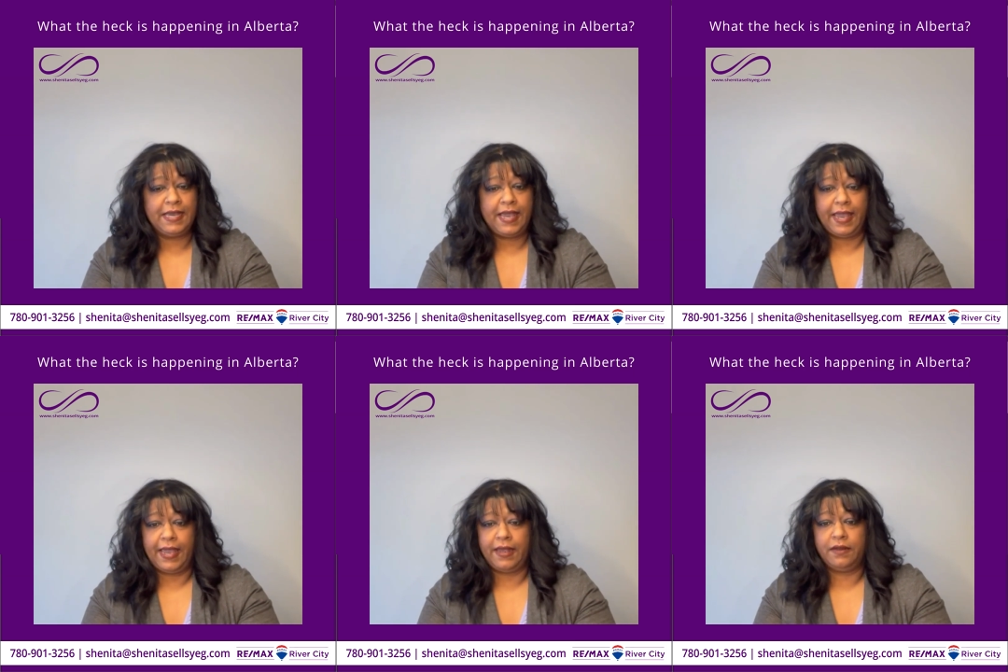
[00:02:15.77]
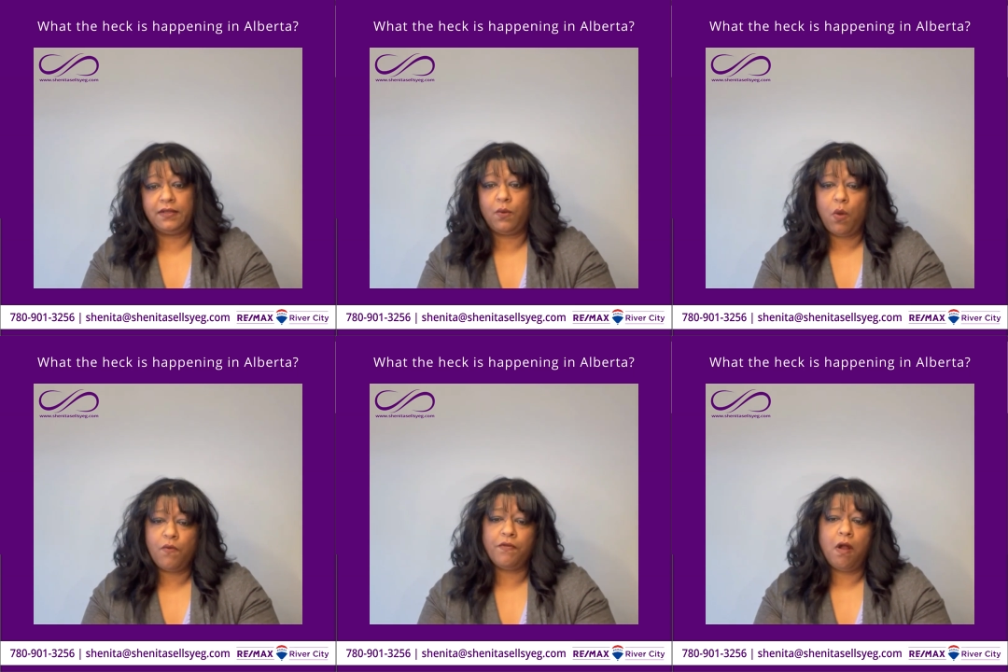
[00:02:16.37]
And so
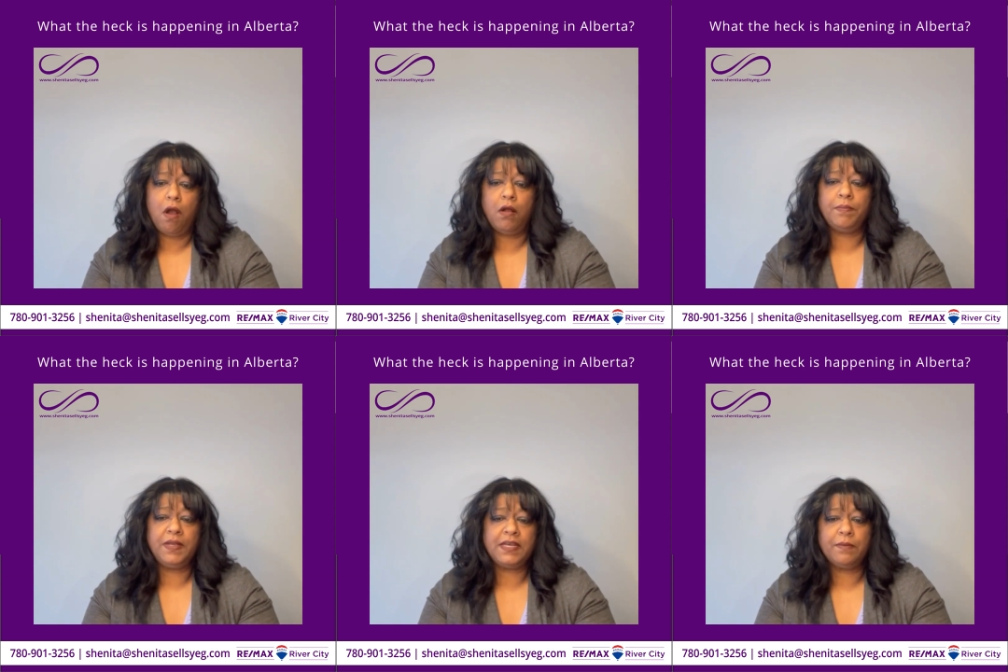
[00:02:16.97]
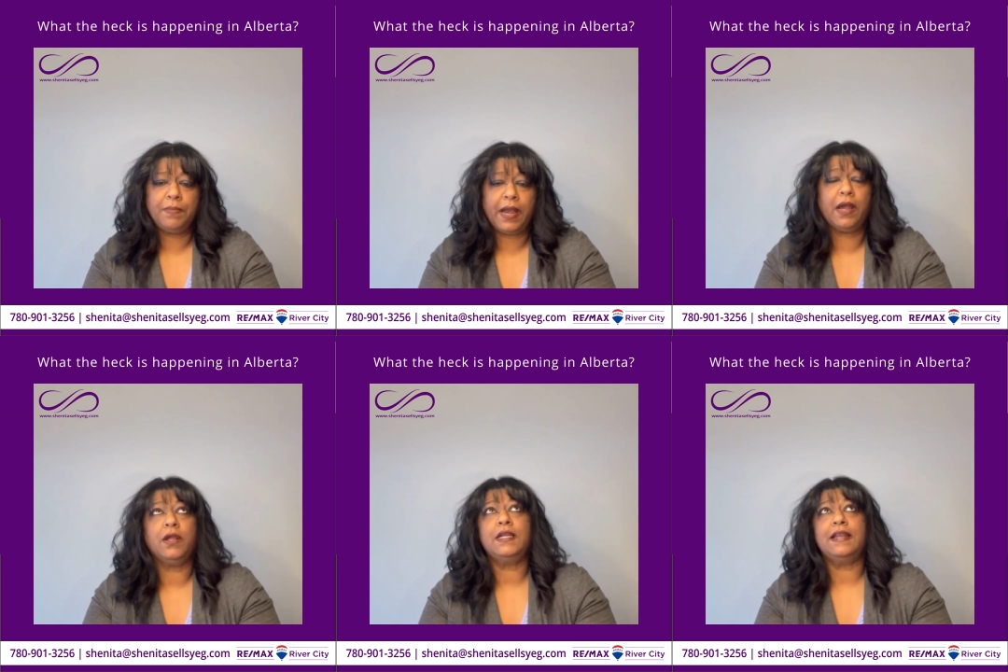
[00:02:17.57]
overall, being
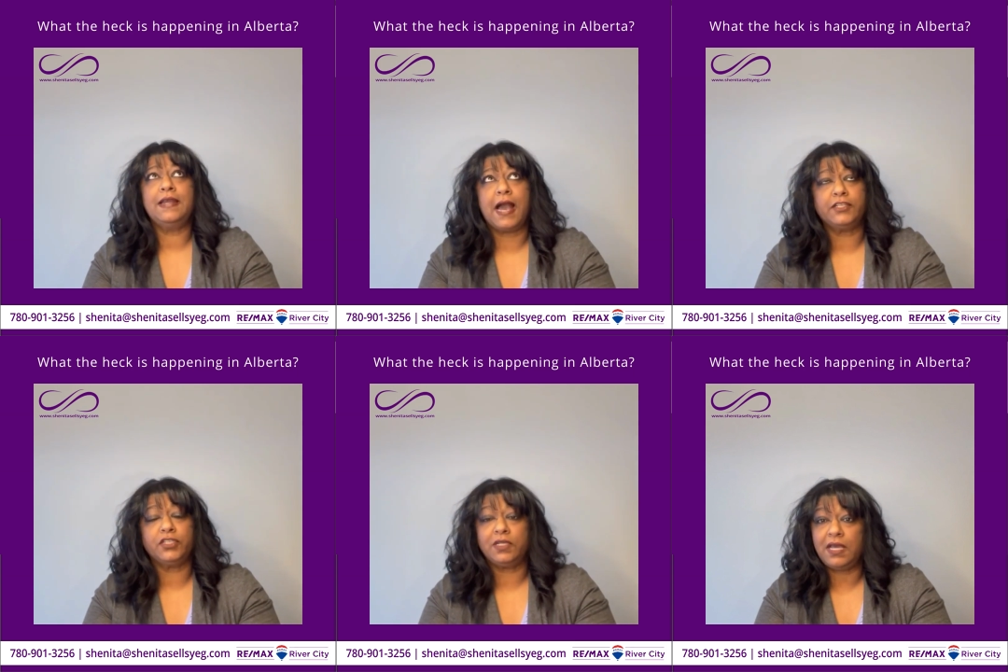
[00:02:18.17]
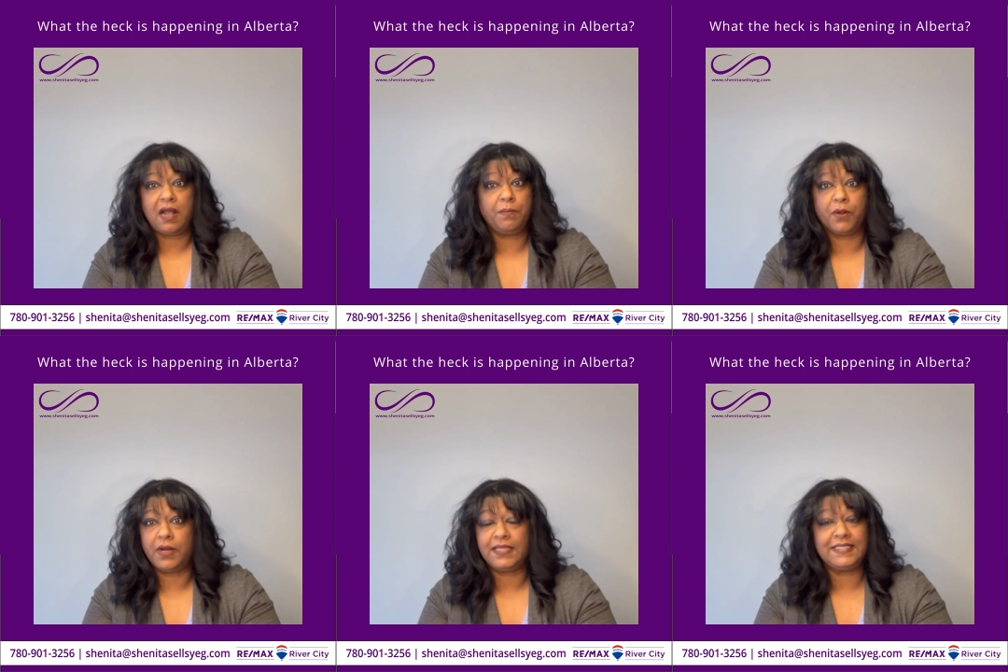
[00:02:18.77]
compared nationally,
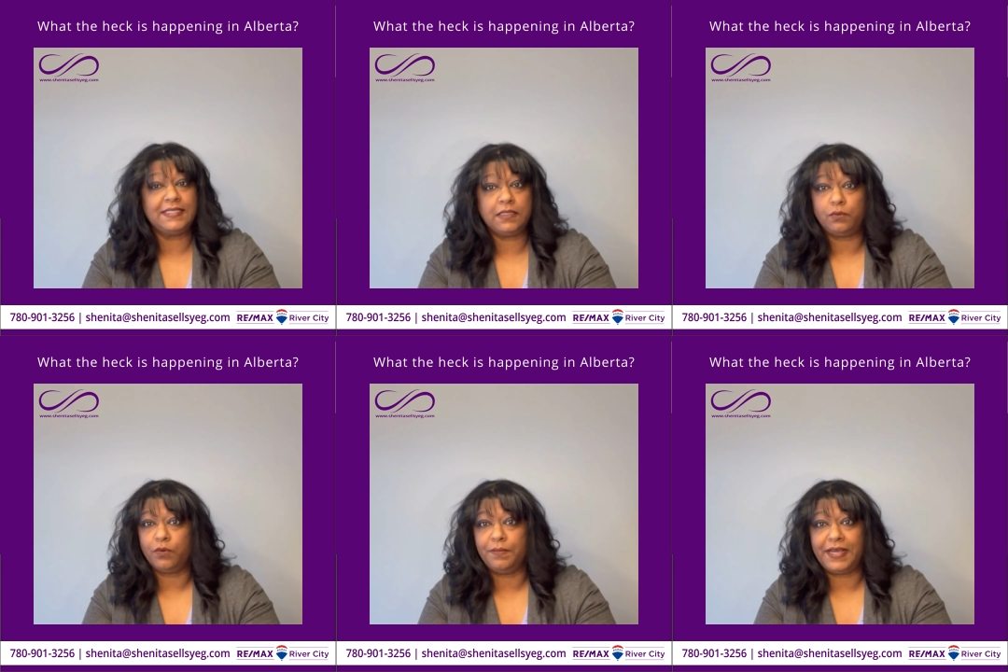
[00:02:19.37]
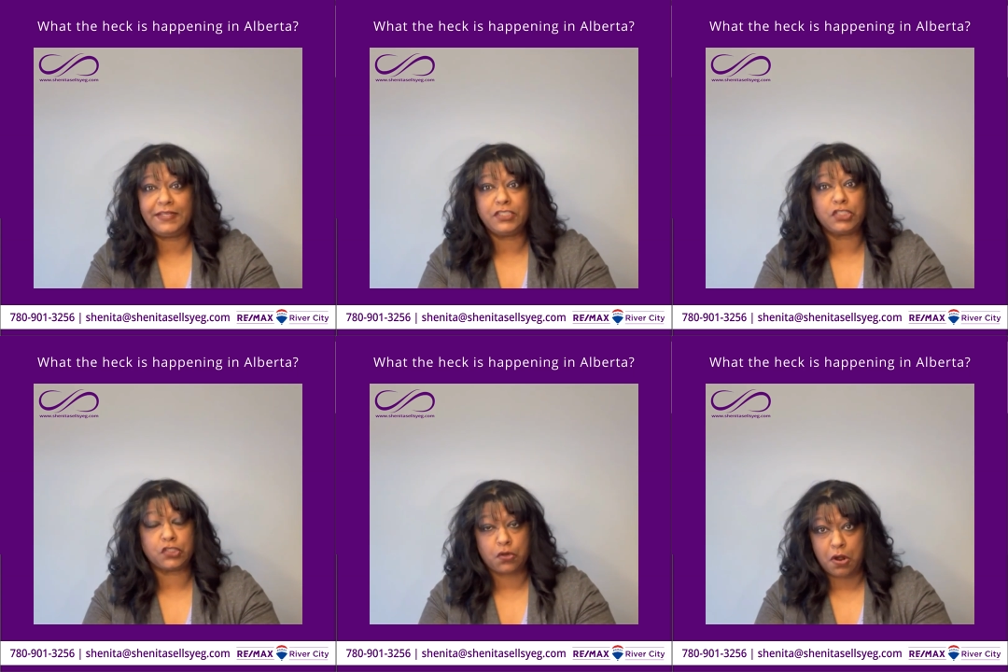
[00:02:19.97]
Alberta still remains
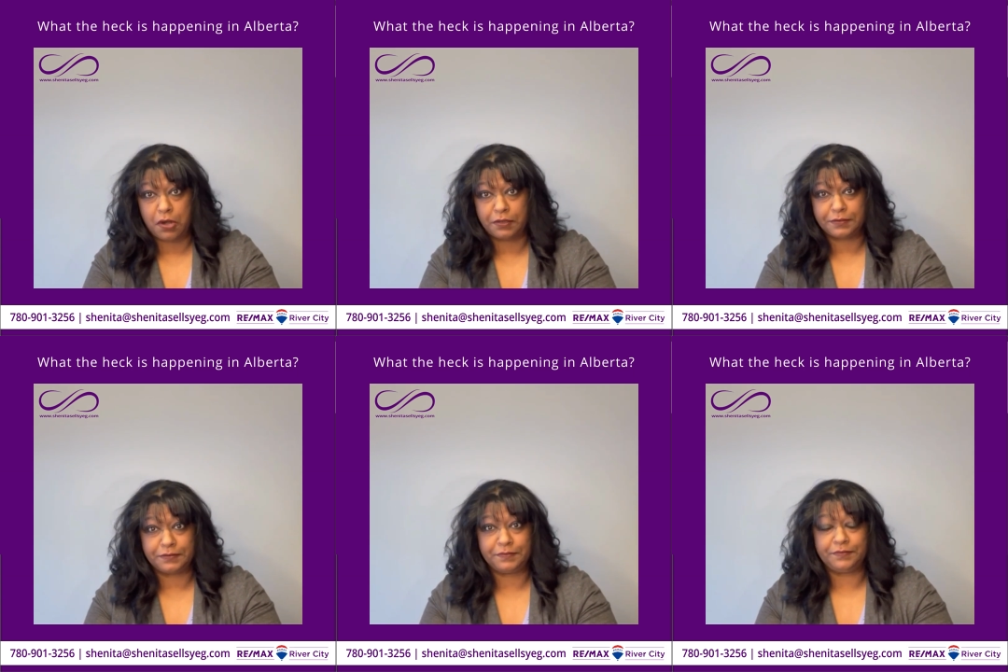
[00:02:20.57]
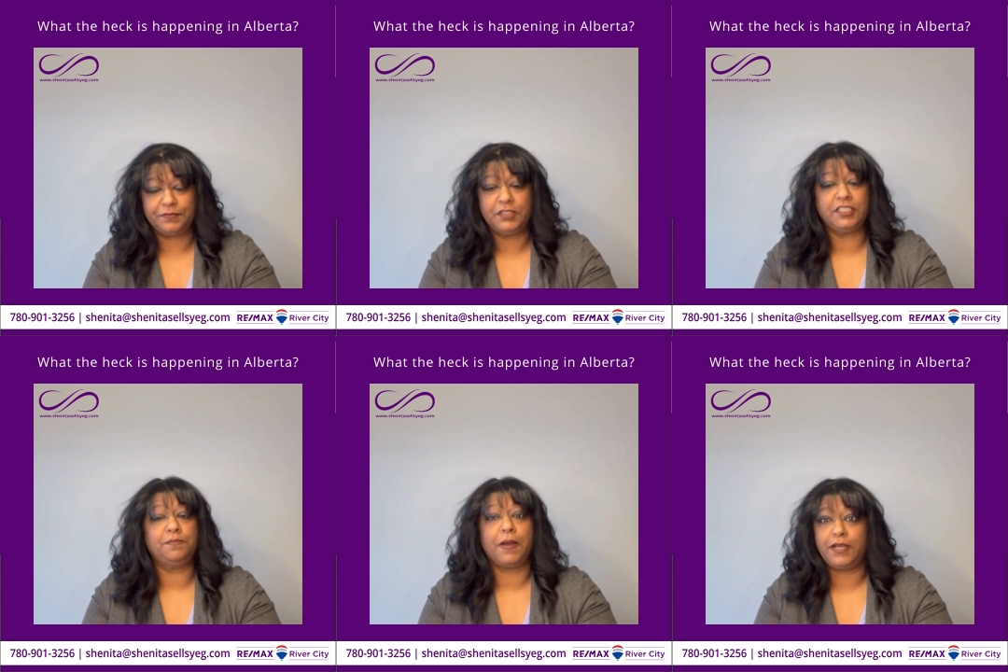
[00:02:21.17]
strong,
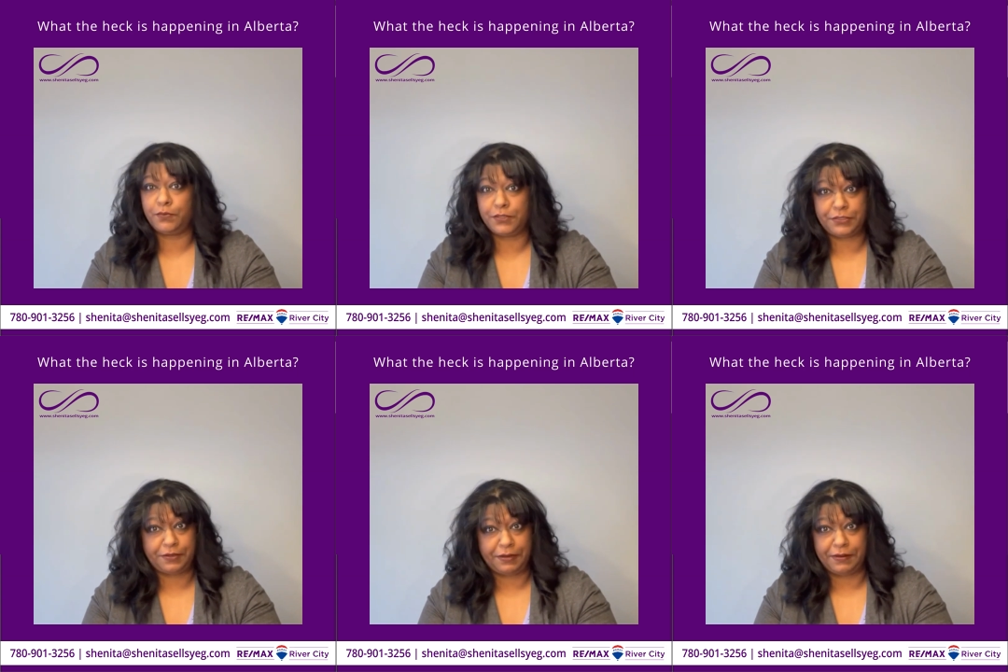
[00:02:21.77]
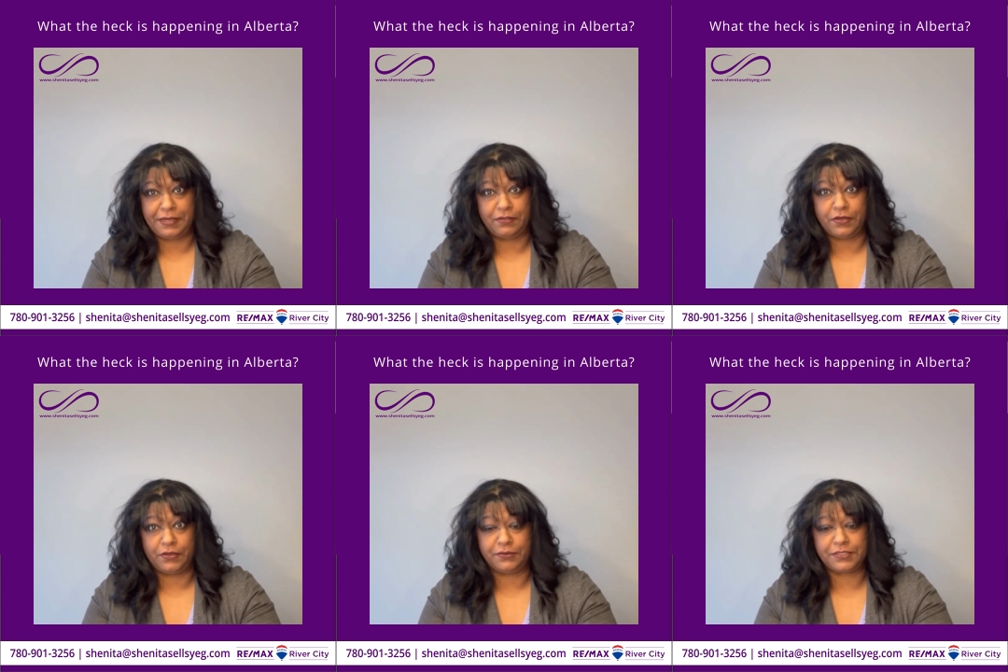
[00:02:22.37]
despite what you're hearing in the
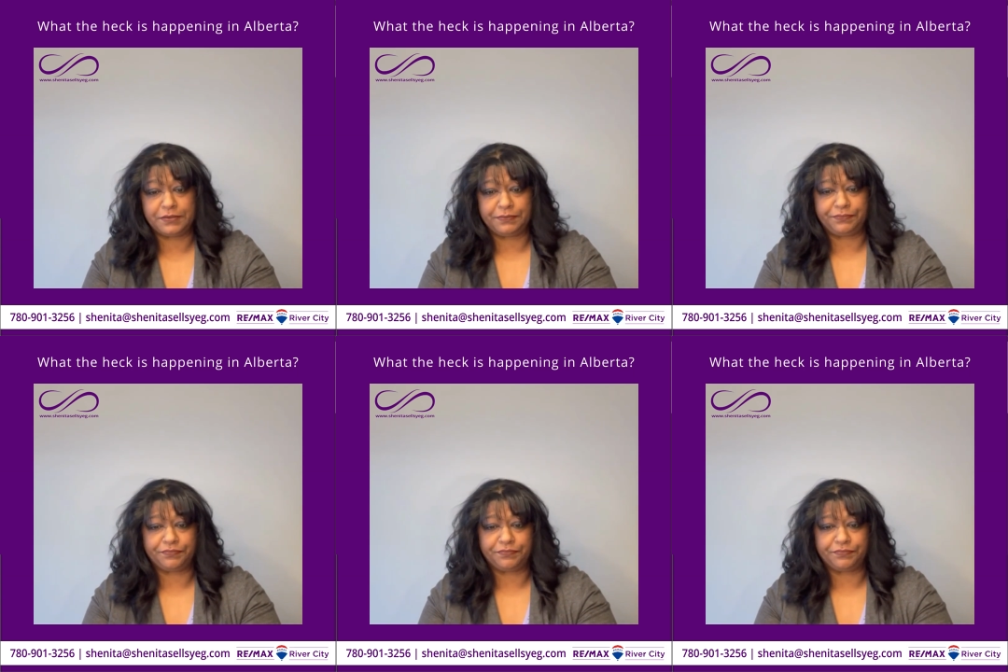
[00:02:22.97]
news.